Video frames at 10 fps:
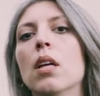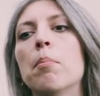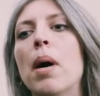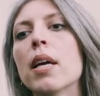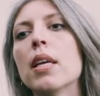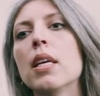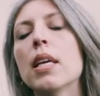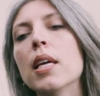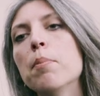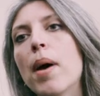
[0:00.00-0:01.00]
My
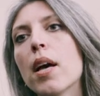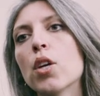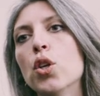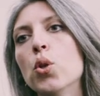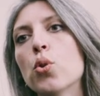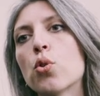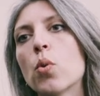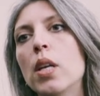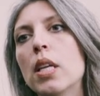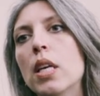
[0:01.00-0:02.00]
kit bag
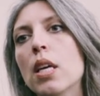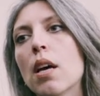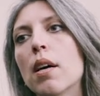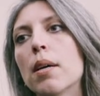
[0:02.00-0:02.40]
usually